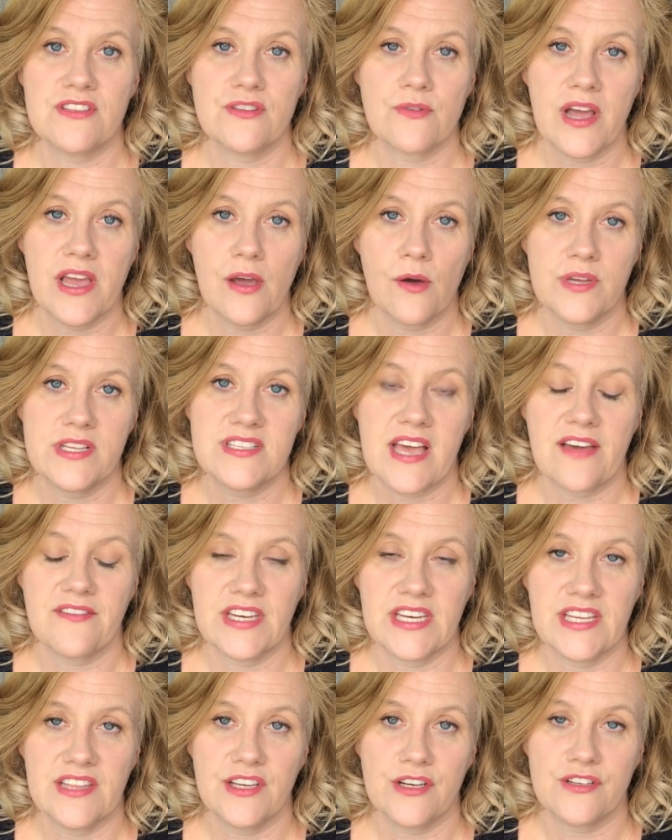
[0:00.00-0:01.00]
So I always have
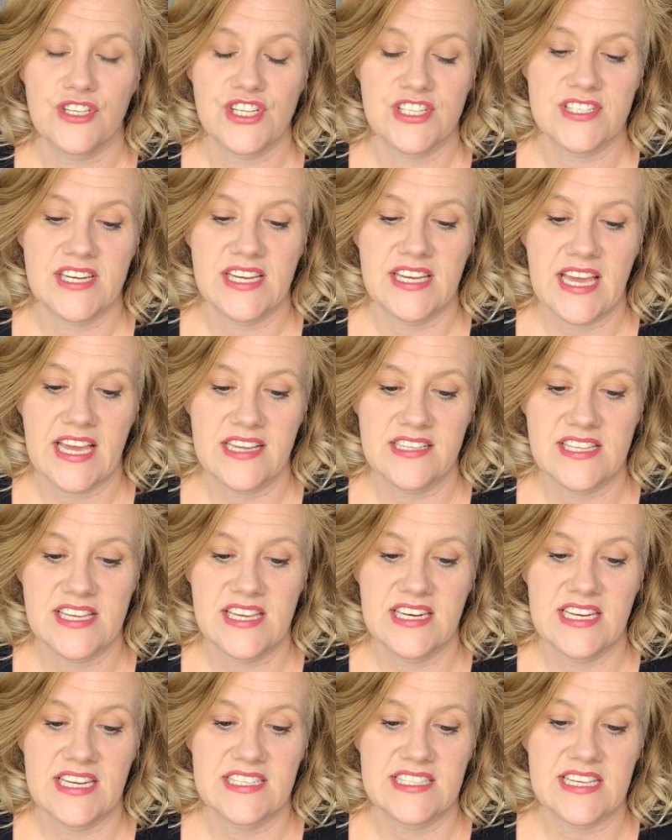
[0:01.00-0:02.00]
it in there just in case
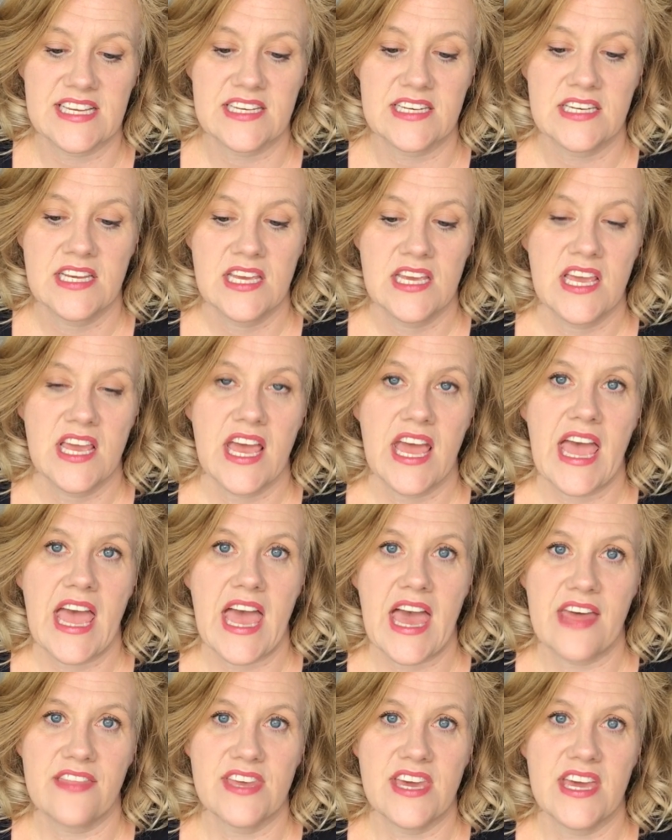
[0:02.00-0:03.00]
he needs it.
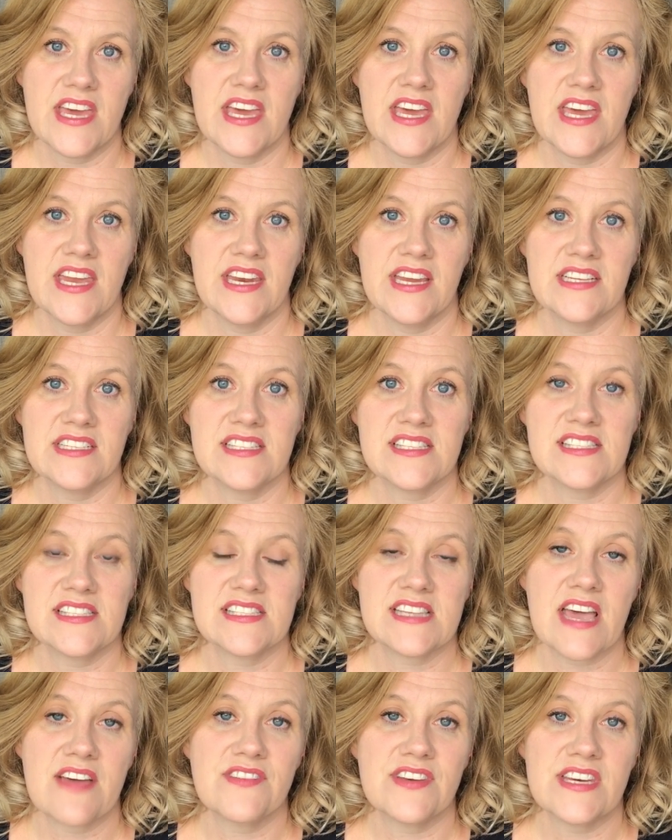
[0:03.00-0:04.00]
And then
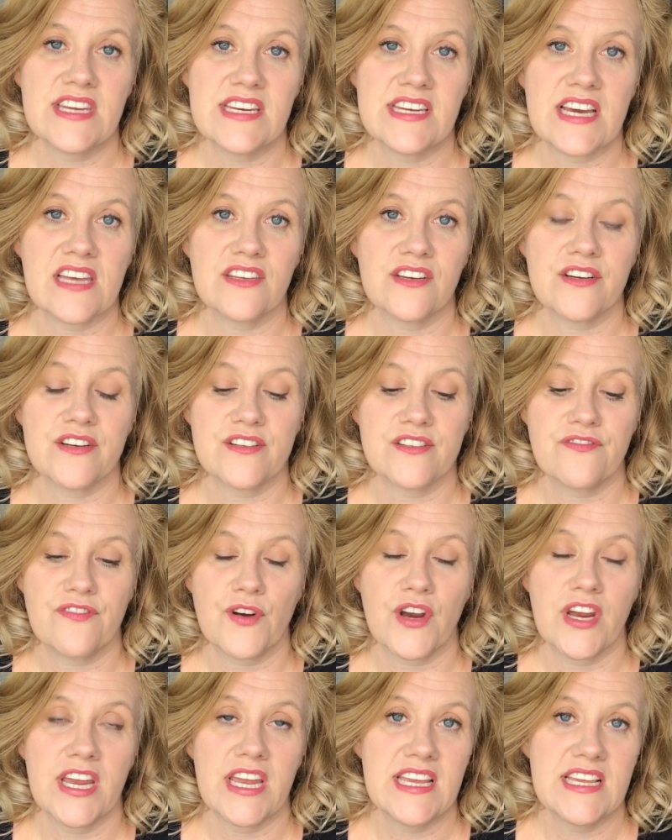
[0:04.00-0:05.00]
$70
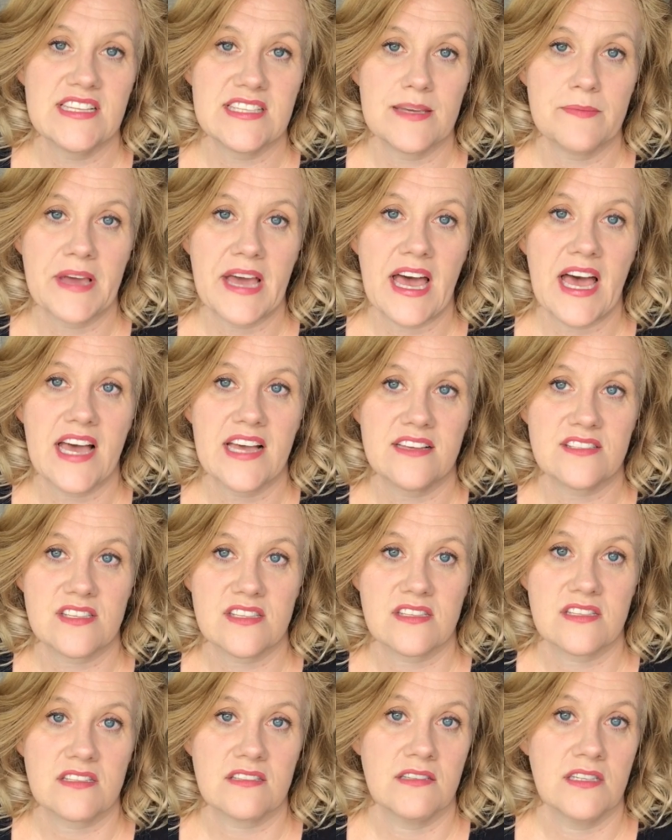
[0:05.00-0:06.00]
for
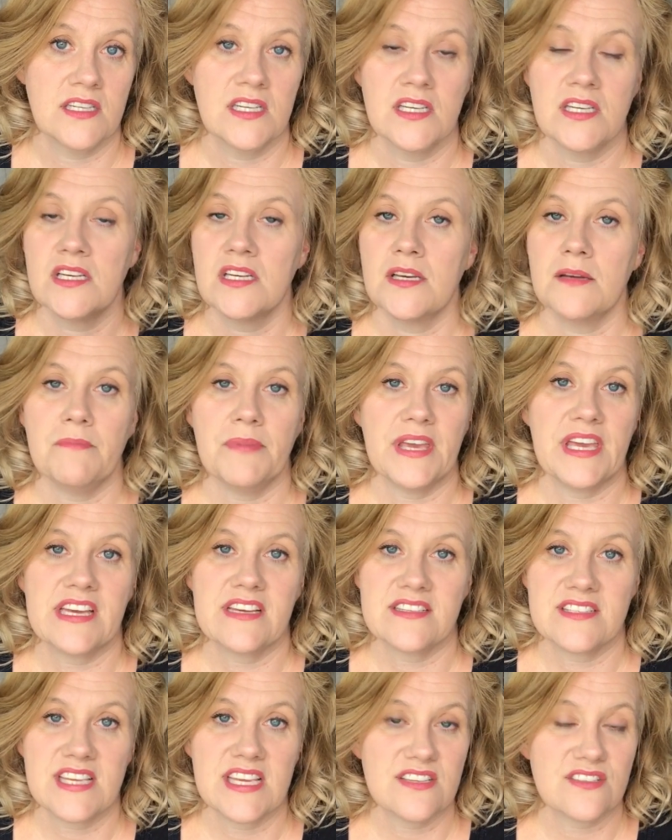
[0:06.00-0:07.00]
E-ZPass
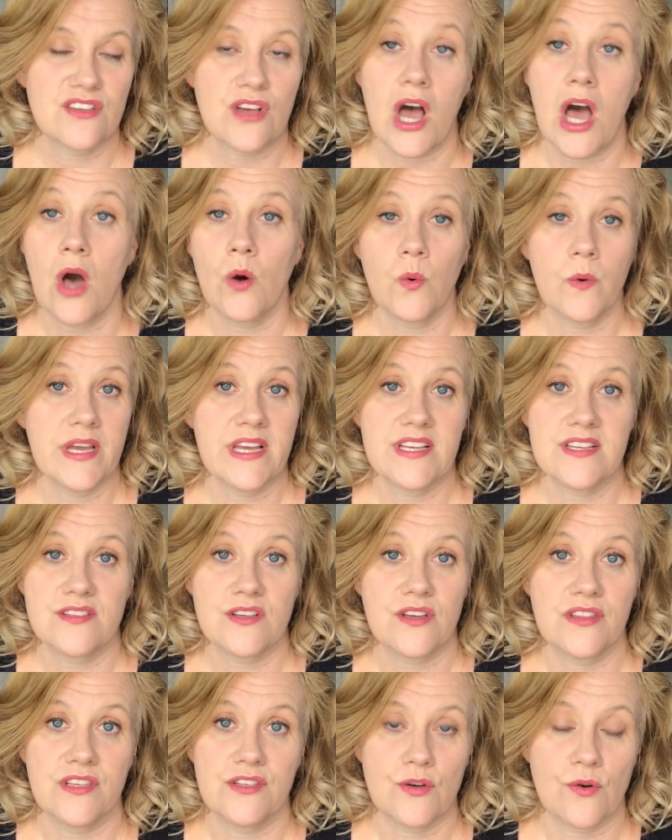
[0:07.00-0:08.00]
because he's always
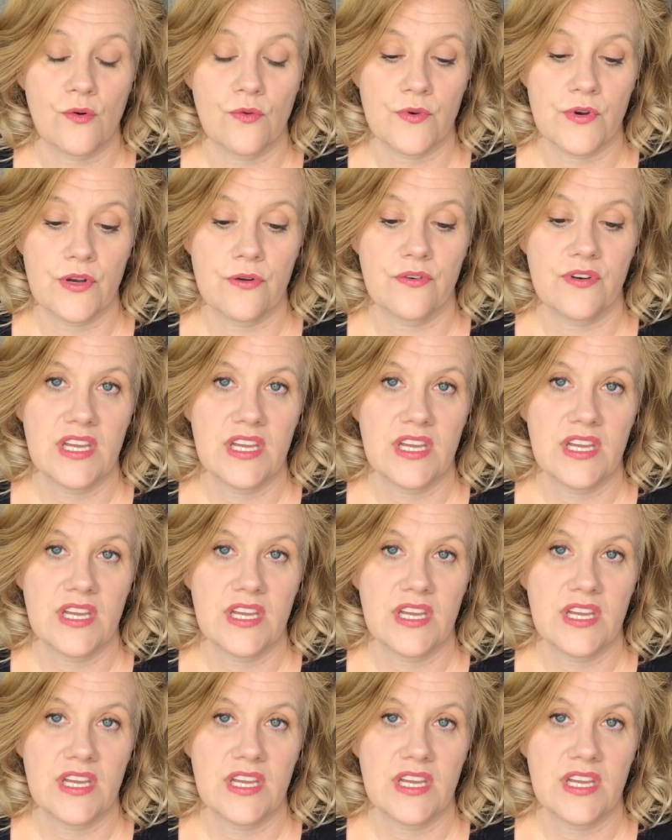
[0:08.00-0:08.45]
on the toll road.